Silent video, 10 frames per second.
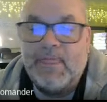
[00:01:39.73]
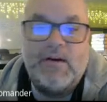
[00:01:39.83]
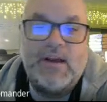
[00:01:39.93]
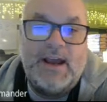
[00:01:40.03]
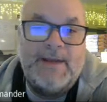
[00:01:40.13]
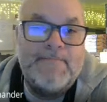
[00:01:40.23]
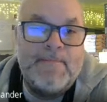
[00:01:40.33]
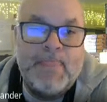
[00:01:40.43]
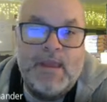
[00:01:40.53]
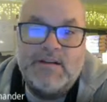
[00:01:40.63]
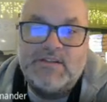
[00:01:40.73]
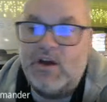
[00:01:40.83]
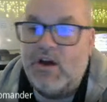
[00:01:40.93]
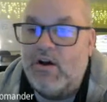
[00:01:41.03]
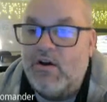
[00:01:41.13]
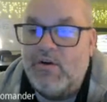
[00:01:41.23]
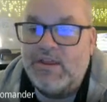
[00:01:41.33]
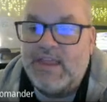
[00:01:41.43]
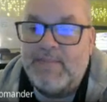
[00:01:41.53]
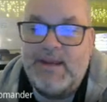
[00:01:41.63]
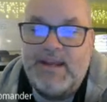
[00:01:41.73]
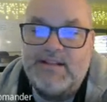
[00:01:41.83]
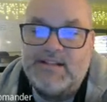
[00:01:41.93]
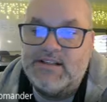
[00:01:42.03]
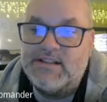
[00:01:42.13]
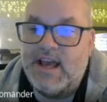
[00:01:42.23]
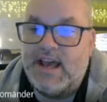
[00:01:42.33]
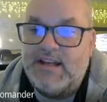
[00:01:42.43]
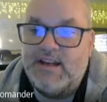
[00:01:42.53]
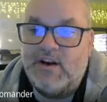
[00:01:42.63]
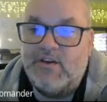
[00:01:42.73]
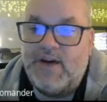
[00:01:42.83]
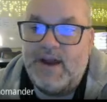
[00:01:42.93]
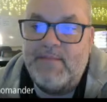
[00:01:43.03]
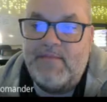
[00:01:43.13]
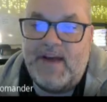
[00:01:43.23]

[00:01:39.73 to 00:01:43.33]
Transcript: Okay? So what that means is that, if I